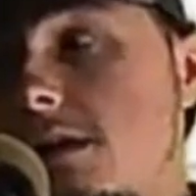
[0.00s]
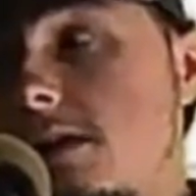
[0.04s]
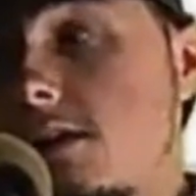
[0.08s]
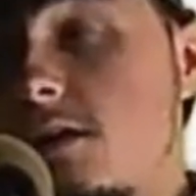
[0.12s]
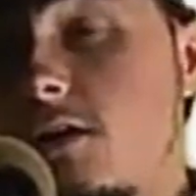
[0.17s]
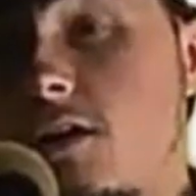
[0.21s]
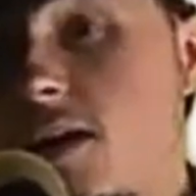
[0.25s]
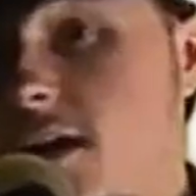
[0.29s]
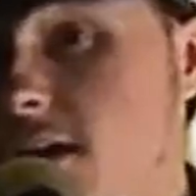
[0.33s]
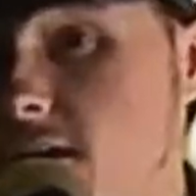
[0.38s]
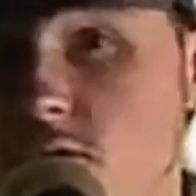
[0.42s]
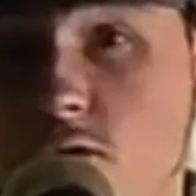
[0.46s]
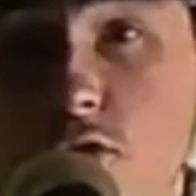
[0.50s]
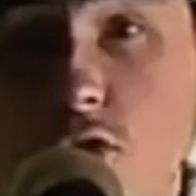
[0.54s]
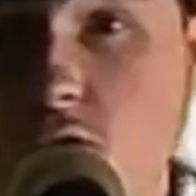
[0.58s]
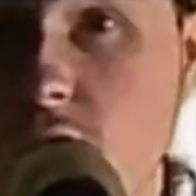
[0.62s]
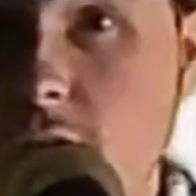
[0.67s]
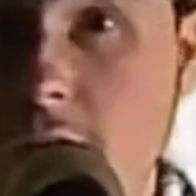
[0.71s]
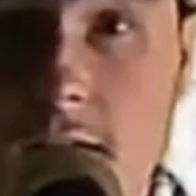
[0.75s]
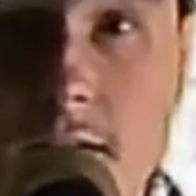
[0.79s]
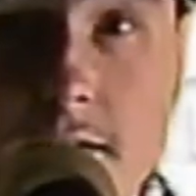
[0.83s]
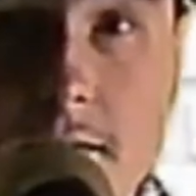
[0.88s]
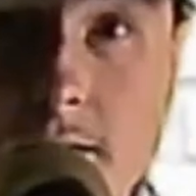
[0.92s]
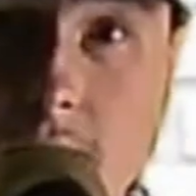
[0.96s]
Hey, don't do
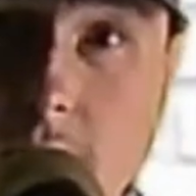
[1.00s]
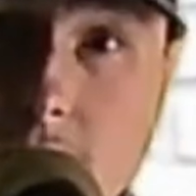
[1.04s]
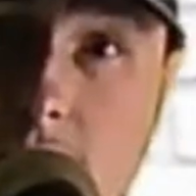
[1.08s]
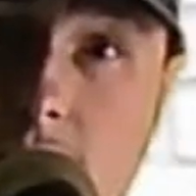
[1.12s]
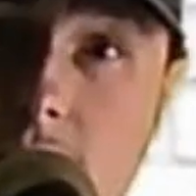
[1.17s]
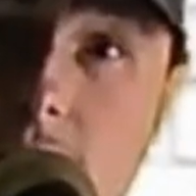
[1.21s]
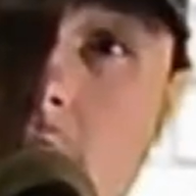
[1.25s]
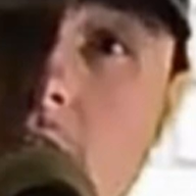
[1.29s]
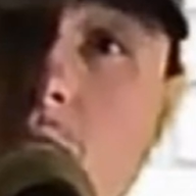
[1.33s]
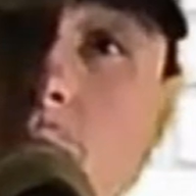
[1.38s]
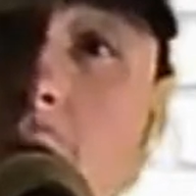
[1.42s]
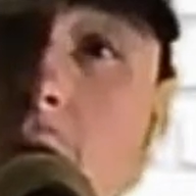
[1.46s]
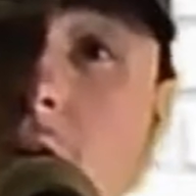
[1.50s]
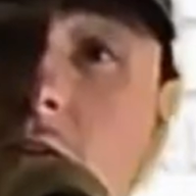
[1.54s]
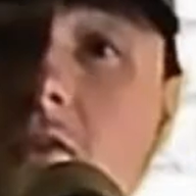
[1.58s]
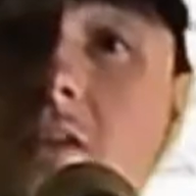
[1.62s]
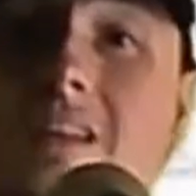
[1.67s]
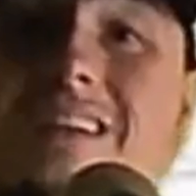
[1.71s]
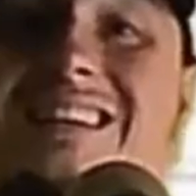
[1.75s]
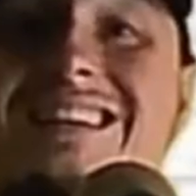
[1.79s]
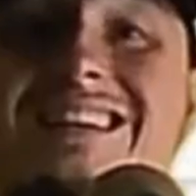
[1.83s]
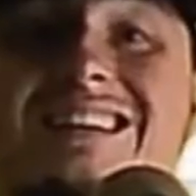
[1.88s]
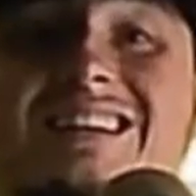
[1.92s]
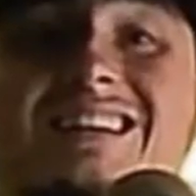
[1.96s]
that. Don't do that.
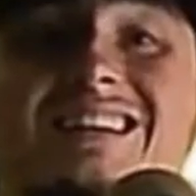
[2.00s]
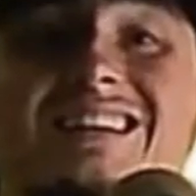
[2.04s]
Especially